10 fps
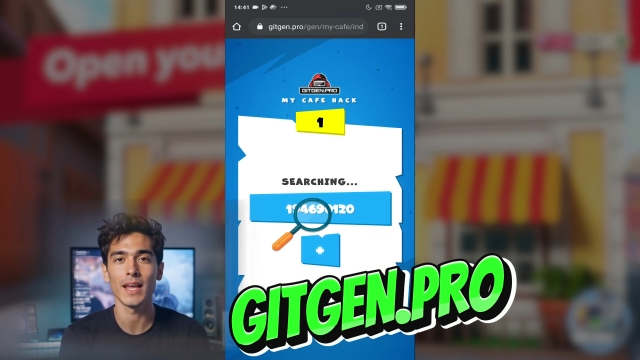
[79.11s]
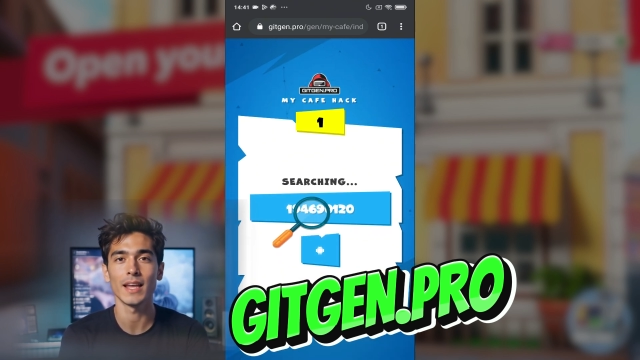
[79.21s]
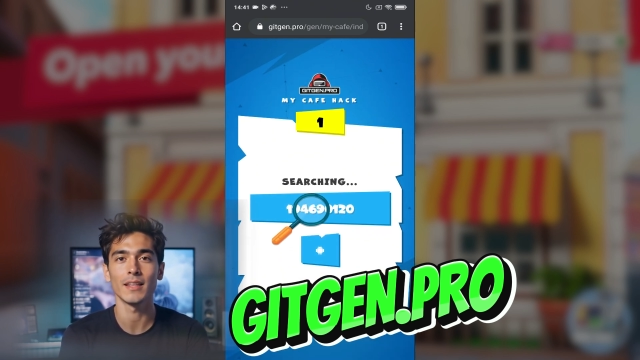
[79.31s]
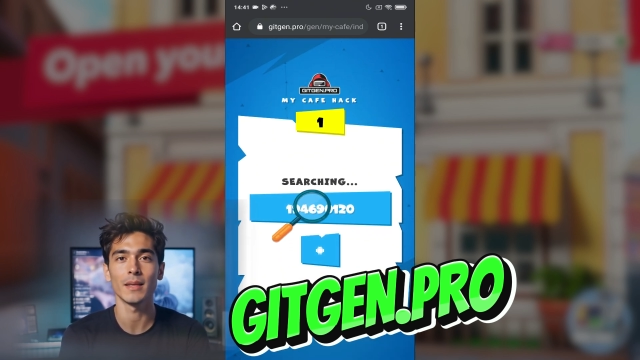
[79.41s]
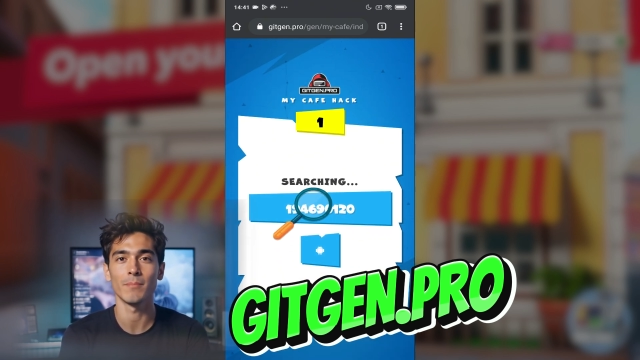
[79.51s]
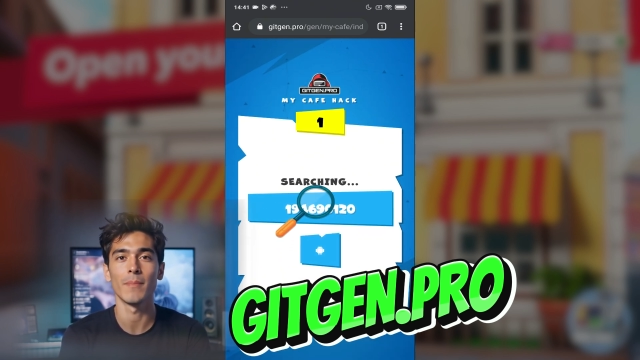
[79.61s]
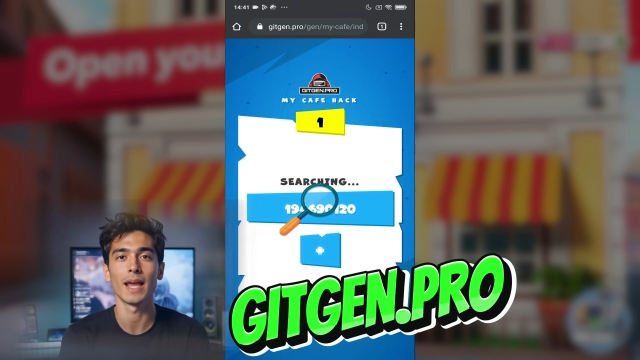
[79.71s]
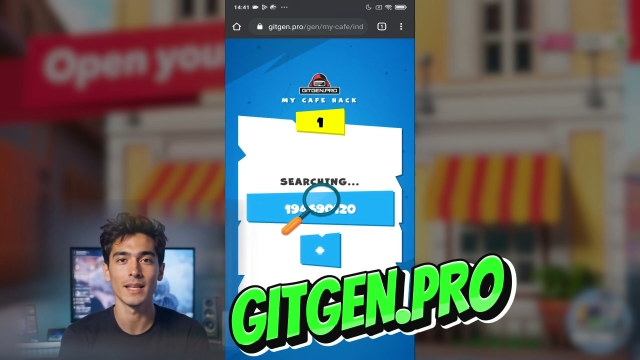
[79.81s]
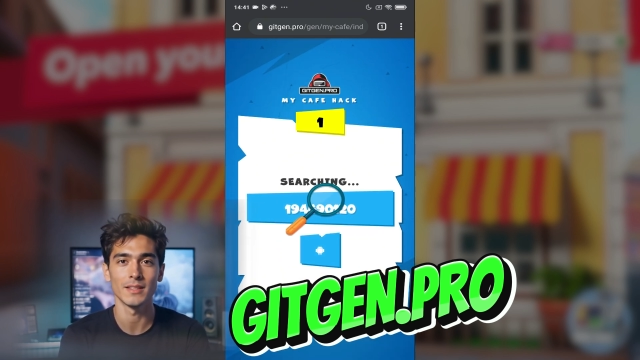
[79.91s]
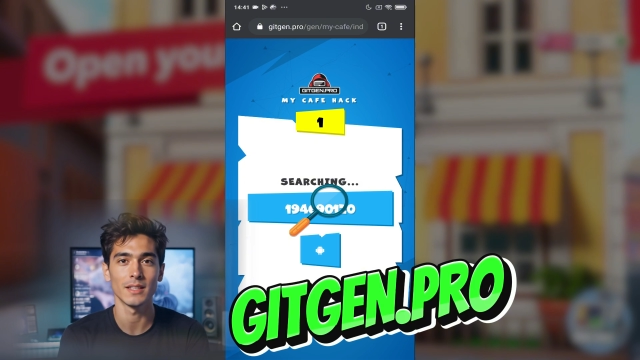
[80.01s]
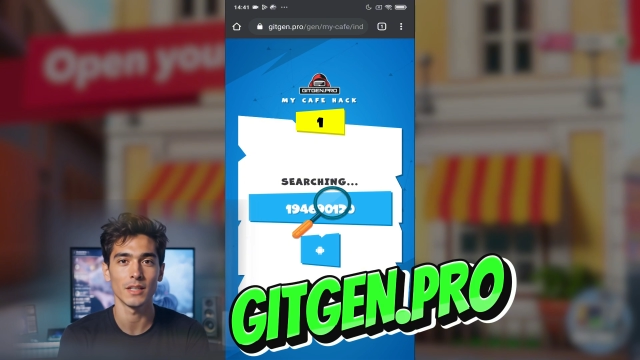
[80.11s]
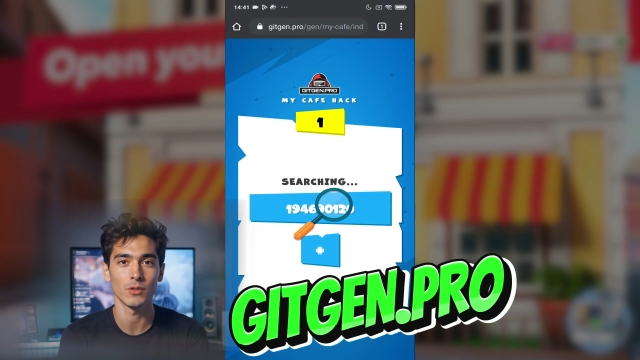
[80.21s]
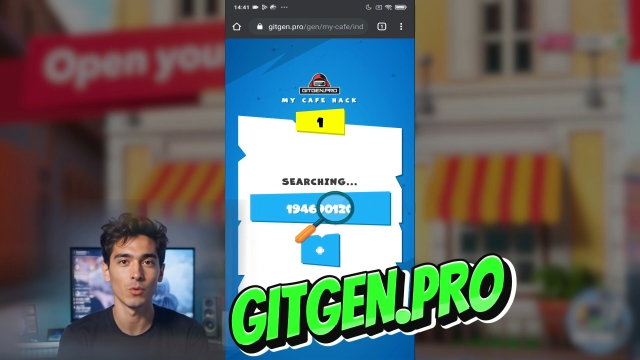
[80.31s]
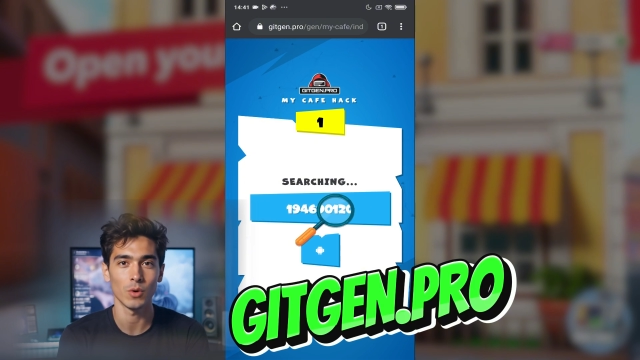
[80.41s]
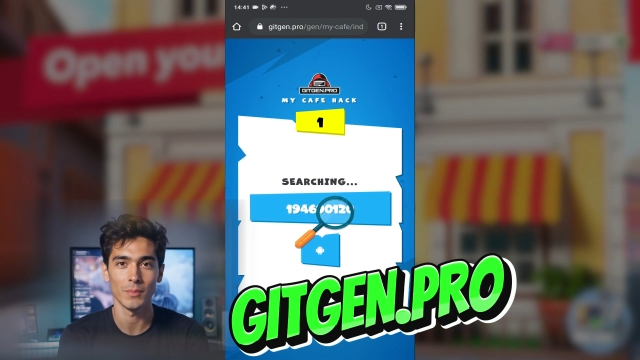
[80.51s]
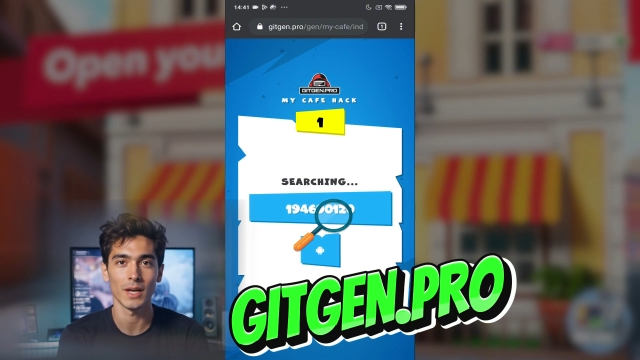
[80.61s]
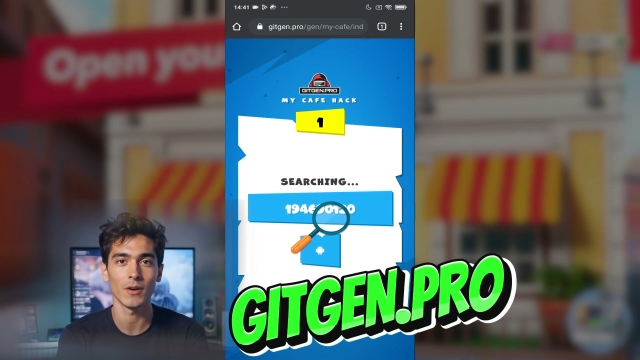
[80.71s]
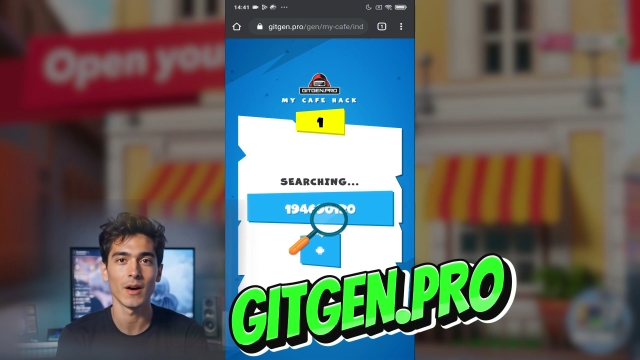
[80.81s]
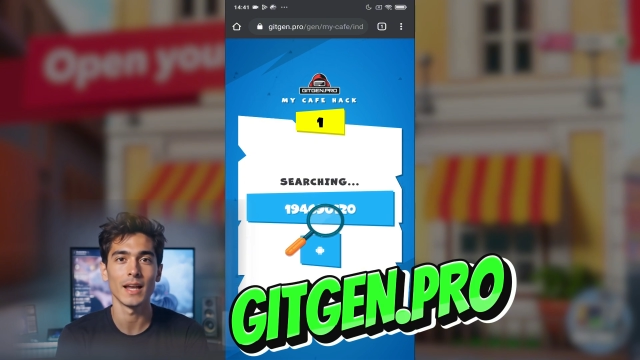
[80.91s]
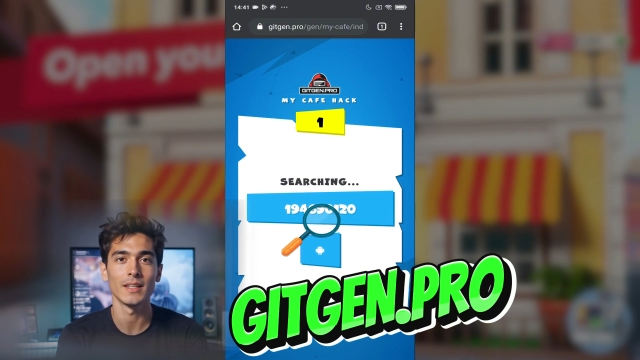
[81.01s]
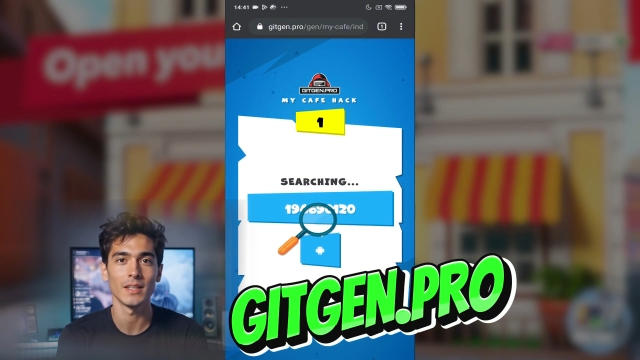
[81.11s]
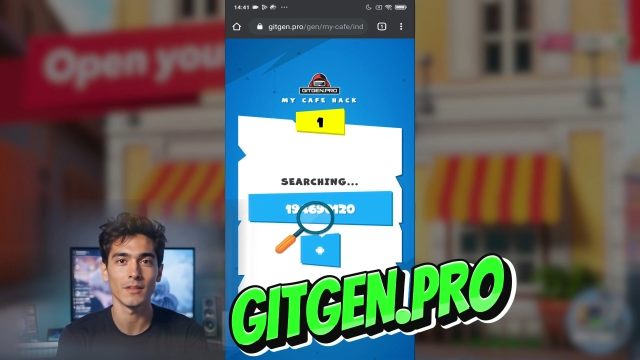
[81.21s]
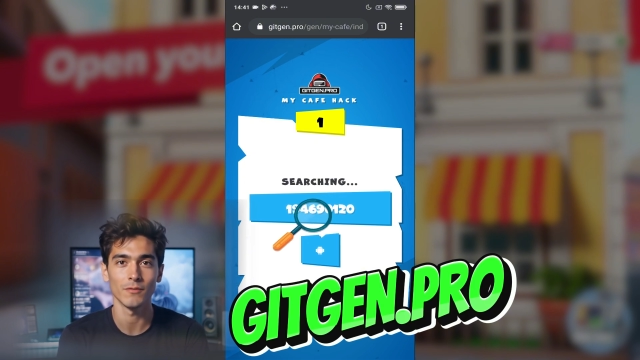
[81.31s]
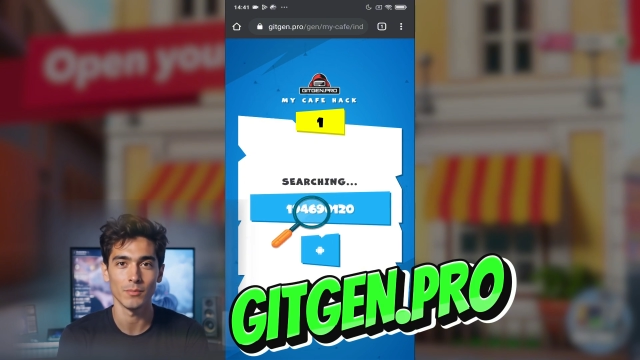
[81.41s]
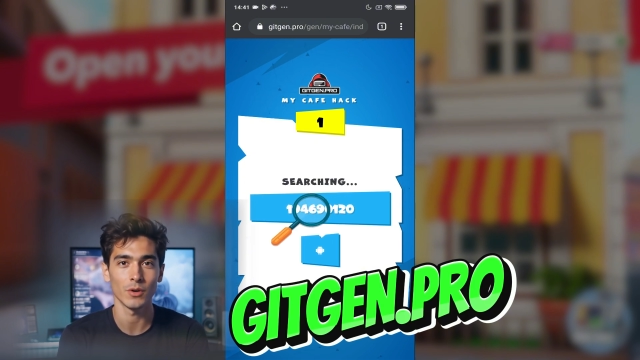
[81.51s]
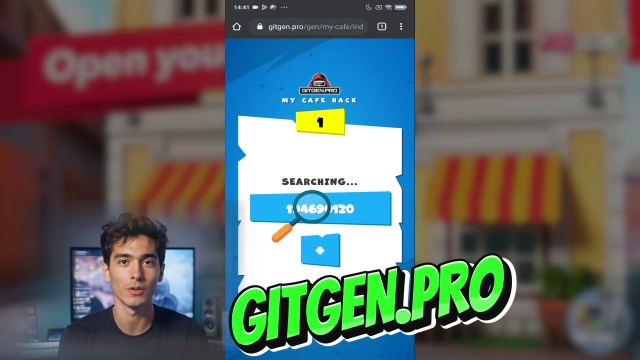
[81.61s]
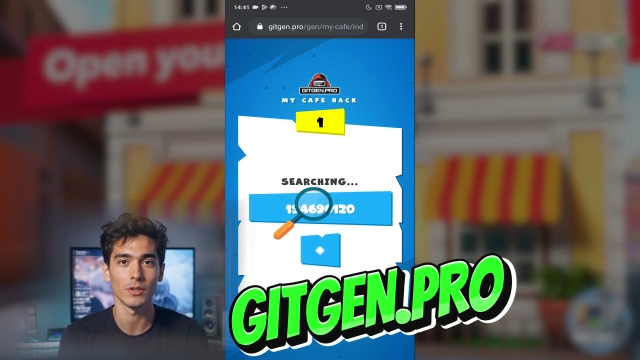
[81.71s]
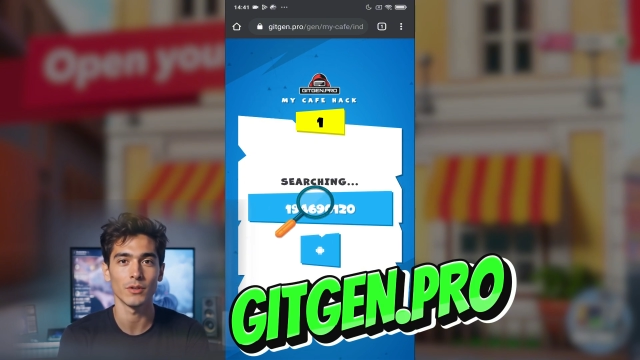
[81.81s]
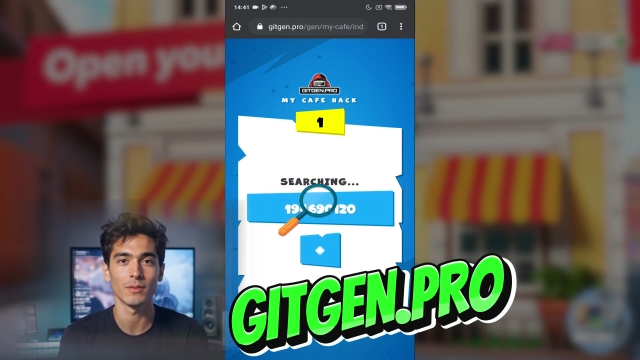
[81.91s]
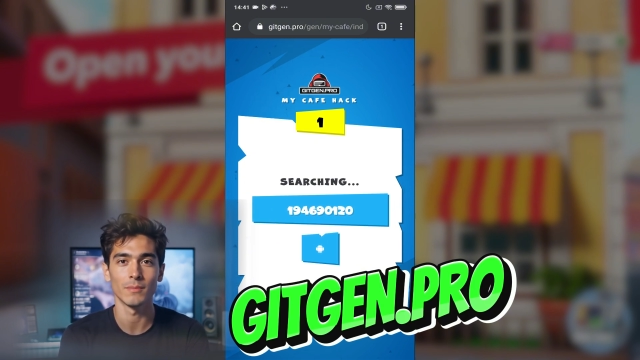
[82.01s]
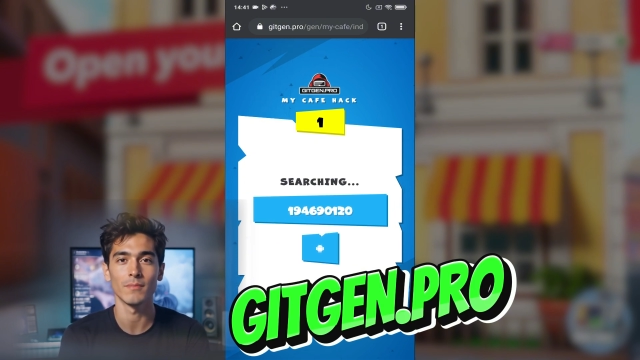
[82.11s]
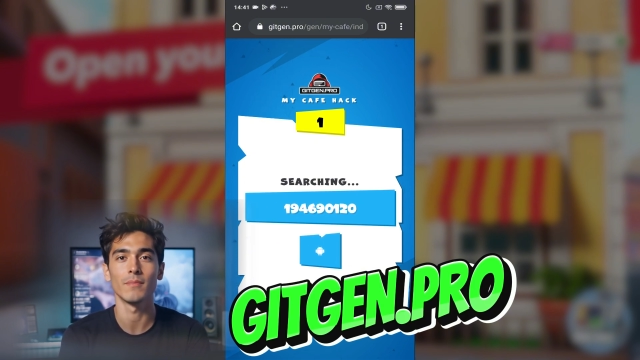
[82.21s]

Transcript: and then paste in your player ID from earlier.